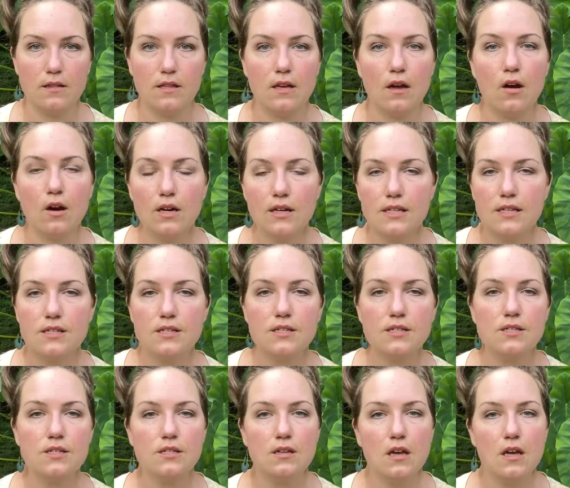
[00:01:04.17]
The
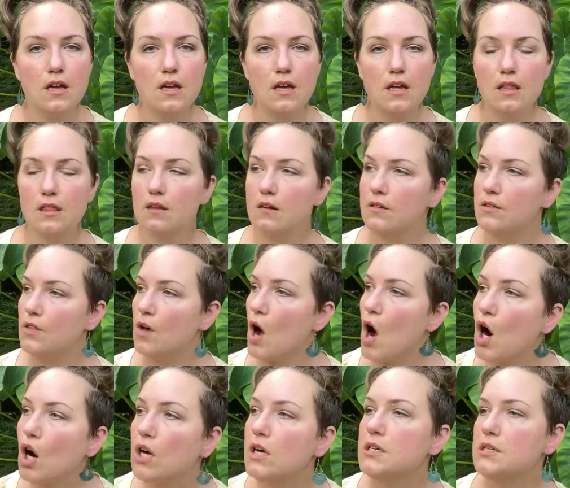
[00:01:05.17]
artists, the, the
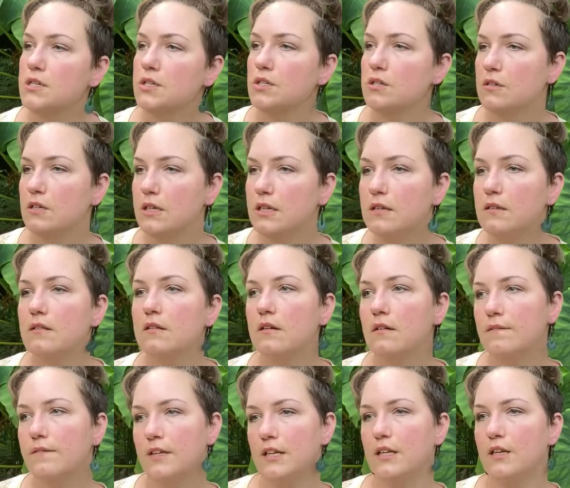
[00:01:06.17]
art in their
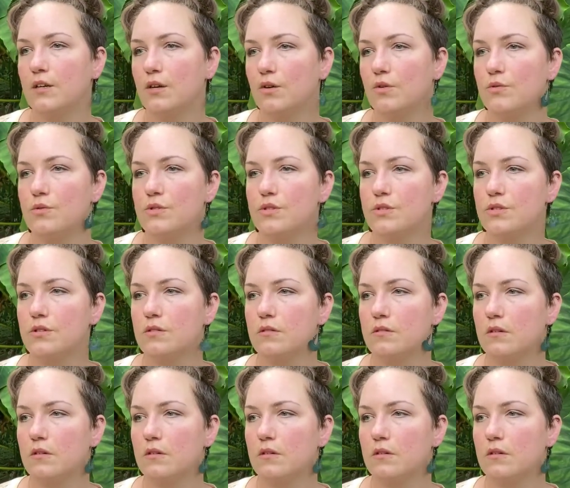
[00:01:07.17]
videos,